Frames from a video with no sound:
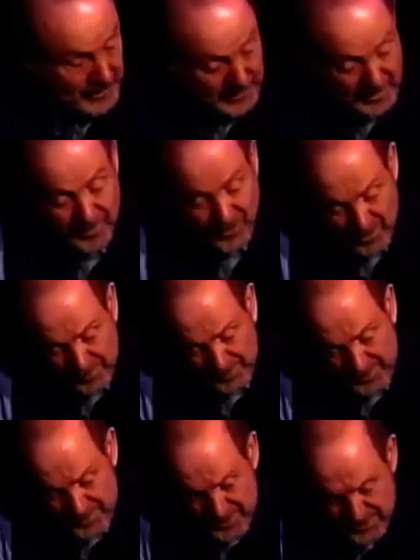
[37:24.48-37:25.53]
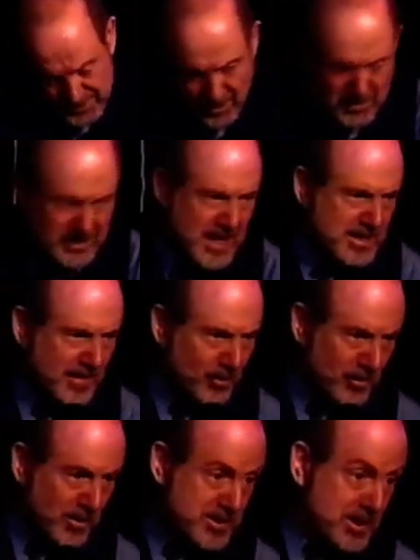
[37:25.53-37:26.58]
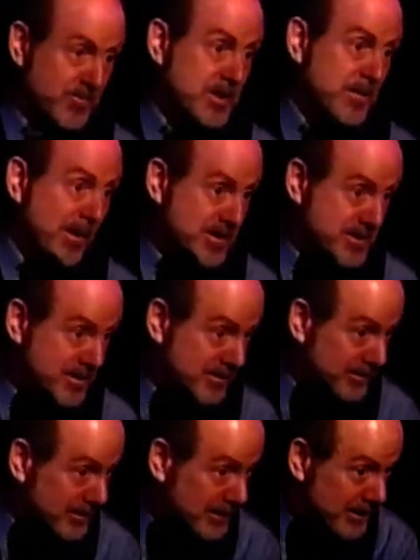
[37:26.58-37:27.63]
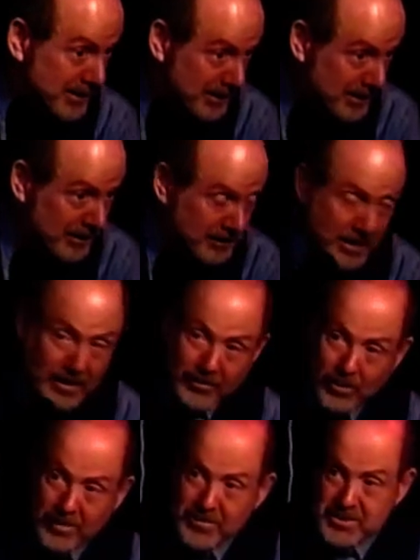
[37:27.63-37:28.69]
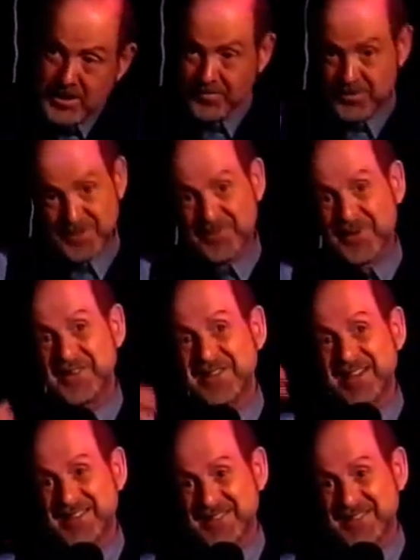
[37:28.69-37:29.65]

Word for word: In the third place, in those days I thought of myself as a Pisces. Nina thought of herself as a princess.